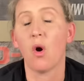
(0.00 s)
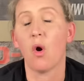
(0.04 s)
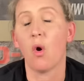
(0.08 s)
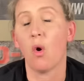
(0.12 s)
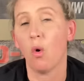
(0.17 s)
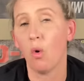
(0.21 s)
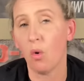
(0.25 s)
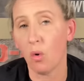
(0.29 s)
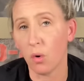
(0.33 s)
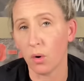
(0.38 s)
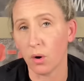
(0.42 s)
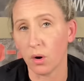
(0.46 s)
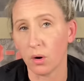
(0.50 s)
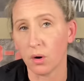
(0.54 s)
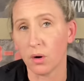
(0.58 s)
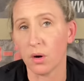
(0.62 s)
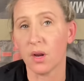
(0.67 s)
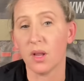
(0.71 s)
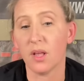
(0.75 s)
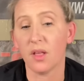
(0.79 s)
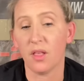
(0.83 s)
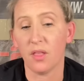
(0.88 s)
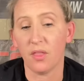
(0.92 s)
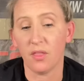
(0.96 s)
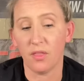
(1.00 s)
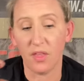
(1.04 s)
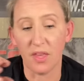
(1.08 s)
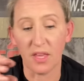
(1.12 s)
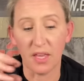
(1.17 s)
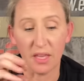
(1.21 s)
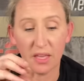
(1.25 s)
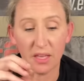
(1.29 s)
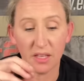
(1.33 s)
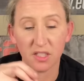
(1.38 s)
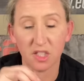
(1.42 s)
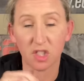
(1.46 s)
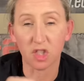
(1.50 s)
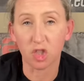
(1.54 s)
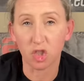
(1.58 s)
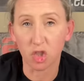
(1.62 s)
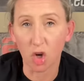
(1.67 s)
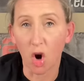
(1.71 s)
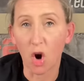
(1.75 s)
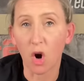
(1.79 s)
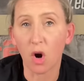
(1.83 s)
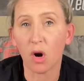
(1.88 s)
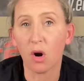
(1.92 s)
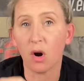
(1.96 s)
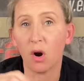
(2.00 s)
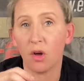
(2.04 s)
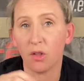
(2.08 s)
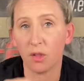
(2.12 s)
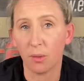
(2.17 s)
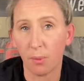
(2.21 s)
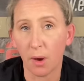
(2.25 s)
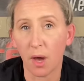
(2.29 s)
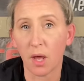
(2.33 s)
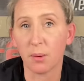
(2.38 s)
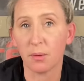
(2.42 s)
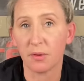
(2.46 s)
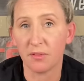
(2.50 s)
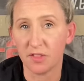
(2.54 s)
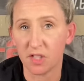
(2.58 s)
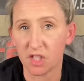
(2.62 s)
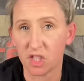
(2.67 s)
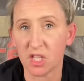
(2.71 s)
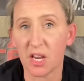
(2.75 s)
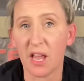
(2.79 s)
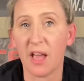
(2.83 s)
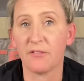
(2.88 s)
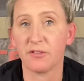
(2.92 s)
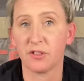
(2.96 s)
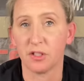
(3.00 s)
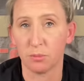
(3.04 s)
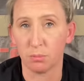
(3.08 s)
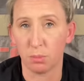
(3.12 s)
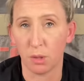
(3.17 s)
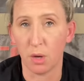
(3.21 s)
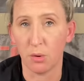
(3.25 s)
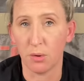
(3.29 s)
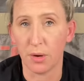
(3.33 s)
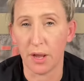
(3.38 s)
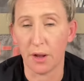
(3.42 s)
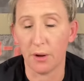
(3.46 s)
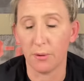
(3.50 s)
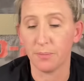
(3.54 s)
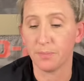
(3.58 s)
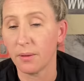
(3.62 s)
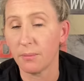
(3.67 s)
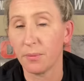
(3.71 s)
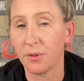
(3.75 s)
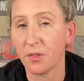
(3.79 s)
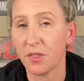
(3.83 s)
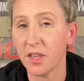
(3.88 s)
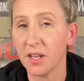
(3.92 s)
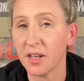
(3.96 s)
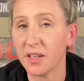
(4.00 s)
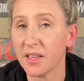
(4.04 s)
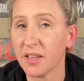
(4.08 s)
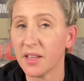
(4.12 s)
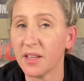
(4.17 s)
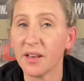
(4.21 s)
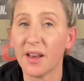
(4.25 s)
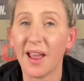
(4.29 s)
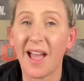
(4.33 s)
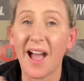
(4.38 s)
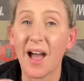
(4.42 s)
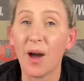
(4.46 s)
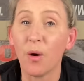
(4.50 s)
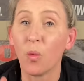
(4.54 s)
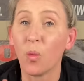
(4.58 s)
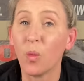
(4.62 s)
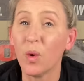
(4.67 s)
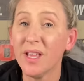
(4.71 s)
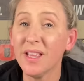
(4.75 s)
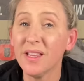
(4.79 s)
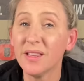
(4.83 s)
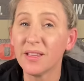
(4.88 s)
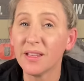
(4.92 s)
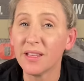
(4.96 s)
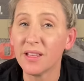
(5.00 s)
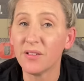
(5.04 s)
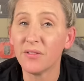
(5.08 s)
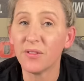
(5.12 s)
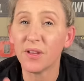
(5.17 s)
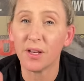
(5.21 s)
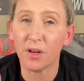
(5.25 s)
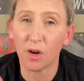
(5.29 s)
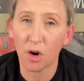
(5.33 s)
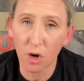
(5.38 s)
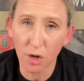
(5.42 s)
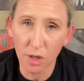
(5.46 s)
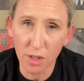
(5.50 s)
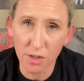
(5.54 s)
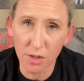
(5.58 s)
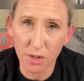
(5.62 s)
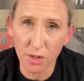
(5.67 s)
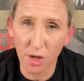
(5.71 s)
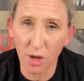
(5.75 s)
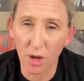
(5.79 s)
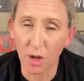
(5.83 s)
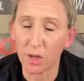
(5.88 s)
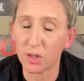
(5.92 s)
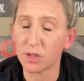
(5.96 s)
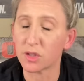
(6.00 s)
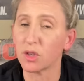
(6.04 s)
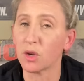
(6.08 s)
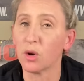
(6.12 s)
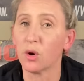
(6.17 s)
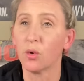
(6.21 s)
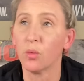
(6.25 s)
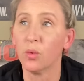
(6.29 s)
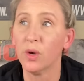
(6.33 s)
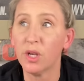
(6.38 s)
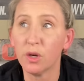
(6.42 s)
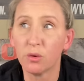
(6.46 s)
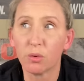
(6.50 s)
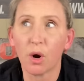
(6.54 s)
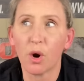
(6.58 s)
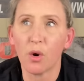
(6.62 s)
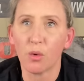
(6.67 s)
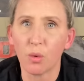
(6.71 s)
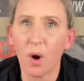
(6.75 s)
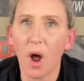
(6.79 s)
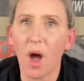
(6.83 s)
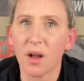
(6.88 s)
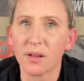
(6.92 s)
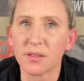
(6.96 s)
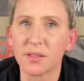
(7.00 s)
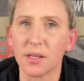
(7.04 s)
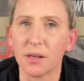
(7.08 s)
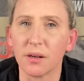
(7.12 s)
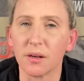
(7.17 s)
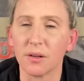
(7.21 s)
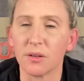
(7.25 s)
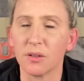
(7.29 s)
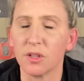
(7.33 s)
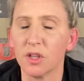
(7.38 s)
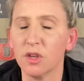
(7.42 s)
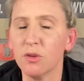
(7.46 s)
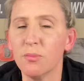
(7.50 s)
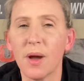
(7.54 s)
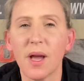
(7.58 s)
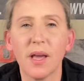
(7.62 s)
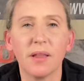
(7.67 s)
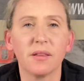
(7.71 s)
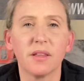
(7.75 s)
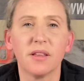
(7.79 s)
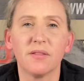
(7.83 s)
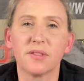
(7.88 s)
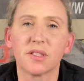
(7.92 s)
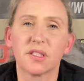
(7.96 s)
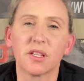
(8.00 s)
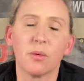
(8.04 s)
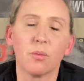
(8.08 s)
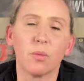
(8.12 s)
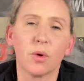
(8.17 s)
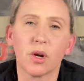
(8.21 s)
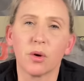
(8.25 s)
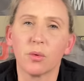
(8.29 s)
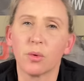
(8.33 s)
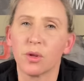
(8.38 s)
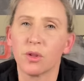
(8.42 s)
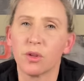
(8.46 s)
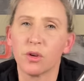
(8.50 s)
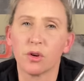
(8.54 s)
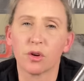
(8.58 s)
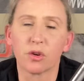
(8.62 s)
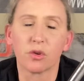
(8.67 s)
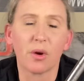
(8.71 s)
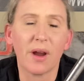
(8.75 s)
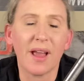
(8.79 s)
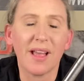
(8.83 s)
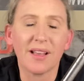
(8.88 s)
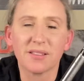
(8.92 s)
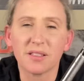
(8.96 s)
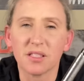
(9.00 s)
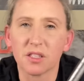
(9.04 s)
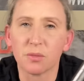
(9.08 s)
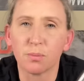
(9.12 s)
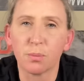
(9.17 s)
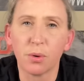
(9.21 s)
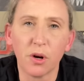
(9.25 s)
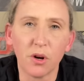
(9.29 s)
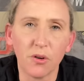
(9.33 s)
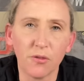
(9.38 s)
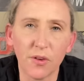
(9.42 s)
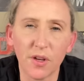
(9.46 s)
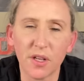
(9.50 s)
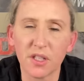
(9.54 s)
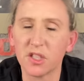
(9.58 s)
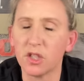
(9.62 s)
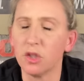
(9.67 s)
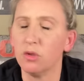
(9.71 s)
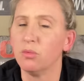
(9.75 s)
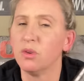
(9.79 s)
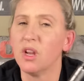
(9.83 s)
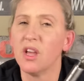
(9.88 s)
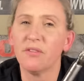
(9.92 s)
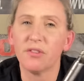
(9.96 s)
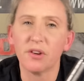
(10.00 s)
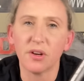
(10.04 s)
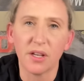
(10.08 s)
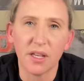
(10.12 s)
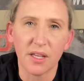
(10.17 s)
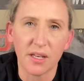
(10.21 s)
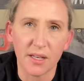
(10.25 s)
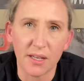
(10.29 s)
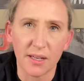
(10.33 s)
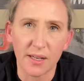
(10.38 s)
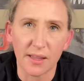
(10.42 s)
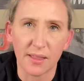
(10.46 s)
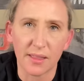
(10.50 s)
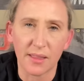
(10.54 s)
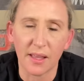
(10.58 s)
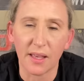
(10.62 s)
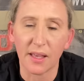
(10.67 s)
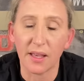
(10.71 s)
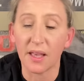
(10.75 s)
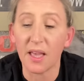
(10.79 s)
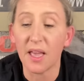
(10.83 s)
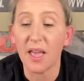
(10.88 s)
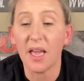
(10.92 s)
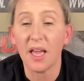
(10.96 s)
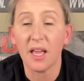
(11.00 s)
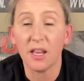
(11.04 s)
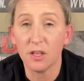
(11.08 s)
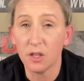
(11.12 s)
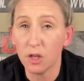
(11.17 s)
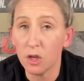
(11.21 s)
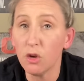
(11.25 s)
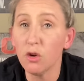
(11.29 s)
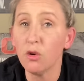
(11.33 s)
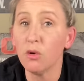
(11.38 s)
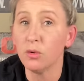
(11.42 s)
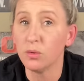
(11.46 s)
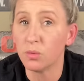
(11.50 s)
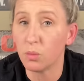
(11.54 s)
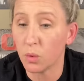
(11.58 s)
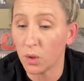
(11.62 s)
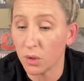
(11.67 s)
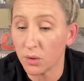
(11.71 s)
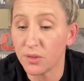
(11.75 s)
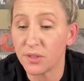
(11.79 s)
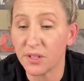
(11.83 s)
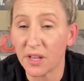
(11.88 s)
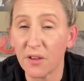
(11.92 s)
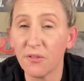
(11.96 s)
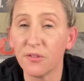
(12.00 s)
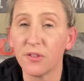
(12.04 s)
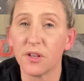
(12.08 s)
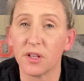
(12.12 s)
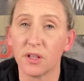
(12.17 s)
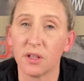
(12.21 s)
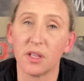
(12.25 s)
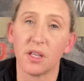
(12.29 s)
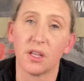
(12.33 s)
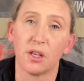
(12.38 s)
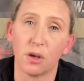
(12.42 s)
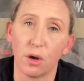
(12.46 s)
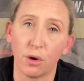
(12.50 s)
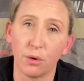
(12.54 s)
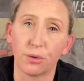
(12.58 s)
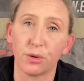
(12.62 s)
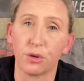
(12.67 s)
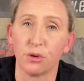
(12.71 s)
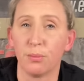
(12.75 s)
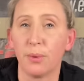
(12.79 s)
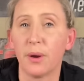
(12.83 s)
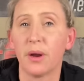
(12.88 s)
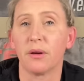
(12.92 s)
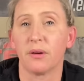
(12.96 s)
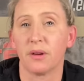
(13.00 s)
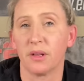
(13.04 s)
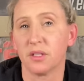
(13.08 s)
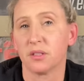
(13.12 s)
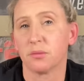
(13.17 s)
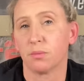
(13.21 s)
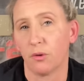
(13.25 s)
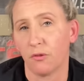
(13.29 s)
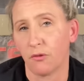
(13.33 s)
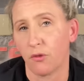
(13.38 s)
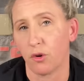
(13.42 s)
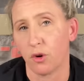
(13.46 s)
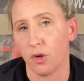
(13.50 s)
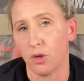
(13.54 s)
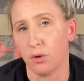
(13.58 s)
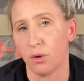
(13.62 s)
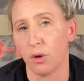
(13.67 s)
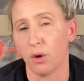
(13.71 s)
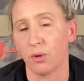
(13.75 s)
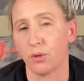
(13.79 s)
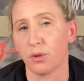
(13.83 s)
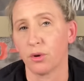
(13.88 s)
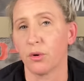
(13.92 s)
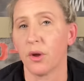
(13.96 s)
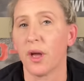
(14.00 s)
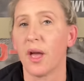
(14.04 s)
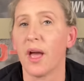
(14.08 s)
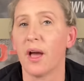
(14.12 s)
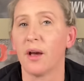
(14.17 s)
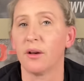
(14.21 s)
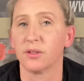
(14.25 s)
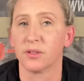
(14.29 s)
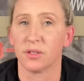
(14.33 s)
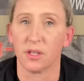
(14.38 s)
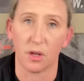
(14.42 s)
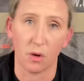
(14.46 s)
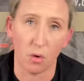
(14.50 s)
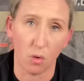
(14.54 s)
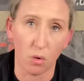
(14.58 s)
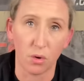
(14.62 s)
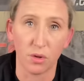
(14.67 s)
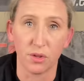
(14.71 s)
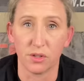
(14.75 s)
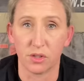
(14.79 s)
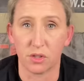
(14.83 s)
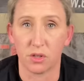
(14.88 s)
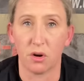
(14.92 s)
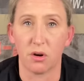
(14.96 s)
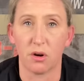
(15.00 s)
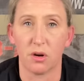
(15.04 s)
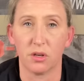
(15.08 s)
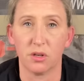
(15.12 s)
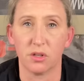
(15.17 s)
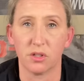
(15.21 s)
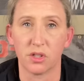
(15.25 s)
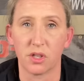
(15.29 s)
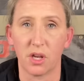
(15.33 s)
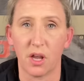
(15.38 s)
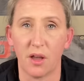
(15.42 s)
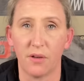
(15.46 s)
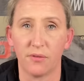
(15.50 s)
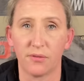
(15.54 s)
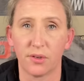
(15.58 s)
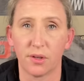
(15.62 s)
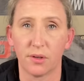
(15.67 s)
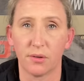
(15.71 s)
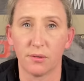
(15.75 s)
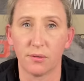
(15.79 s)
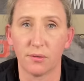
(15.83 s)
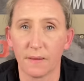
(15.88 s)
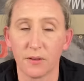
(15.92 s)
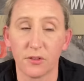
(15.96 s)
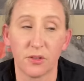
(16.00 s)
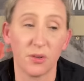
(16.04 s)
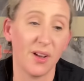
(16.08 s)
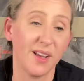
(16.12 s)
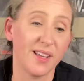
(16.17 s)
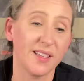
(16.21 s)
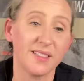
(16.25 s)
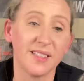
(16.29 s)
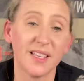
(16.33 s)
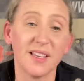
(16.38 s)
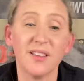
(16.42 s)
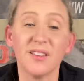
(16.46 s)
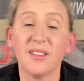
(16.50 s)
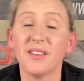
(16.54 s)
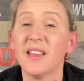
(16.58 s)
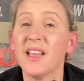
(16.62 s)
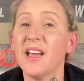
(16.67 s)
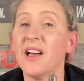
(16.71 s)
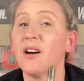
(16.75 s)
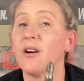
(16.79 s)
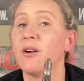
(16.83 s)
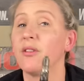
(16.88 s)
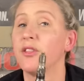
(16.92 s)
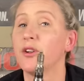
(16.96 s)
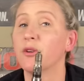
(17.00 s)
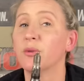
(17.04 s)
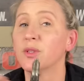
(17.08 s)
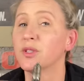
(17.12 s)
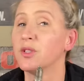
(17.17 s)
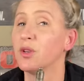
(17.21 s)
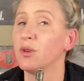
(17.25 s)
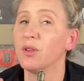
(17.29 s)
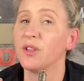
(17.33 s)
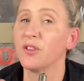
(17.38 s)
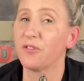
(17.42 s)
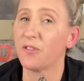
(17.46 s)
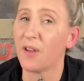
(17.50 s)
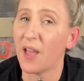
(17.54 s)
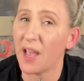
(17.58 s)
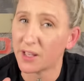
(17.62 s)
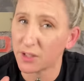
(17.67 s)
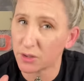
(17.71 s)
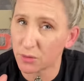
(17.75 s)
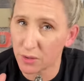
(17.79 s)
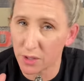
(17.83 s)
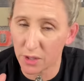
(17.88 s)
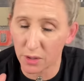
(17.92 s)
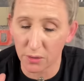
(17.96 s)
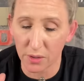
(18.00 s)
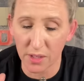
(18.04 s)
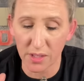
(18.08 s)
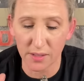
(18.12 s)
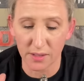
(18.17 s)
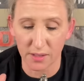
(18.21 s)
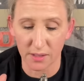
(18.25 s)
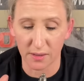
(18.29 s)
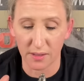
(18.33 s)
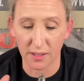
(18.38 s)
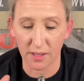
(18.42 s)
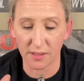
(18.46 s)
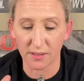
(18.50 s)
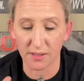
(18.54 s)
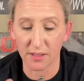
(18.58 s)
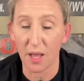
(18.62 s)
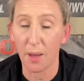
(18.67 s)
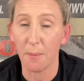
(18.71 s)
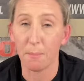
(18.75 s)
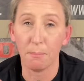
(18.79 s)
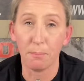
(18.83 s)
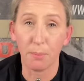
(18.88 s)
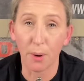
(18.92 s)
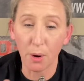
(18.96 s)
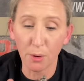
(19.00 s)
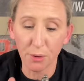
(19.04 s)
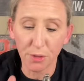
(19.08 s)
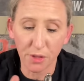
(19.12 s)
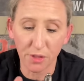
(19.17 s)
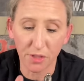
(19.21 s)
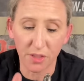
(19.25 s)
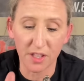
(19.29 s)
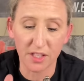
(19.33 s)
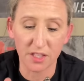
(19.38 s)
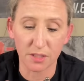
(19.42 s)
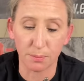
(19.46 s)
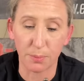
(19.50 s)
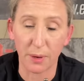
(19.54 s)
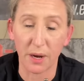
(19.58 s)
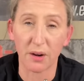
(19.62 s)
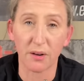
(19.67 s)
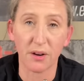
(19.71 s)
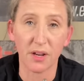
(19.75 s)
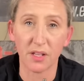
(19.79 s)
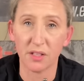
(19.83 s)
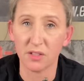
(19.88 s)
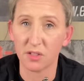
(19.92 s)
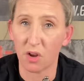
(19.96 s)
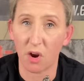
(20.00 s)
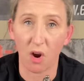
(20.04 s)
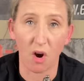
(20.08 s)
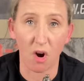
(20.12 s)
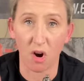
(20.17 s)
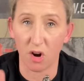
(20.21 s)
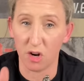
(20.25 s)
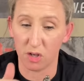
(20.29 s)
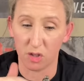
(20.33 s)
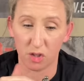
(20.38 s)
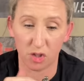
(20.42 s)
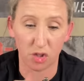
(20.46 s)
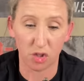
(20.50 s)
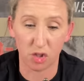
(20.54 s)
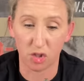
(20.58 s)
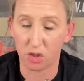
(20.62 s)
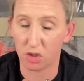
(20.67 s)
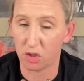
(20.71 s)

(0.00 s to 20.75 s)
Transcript: or the star on the bottom of the shaft is blown out. But then again, we live in Arkansas, so we grow rocks here. You might live somewhere where your grass is perfect, you never hit anything, and you will definitely go through bearings before you go through a housing or the star on your shaft. So I can tell you now, there was only factory grease in this. Both of these bearings are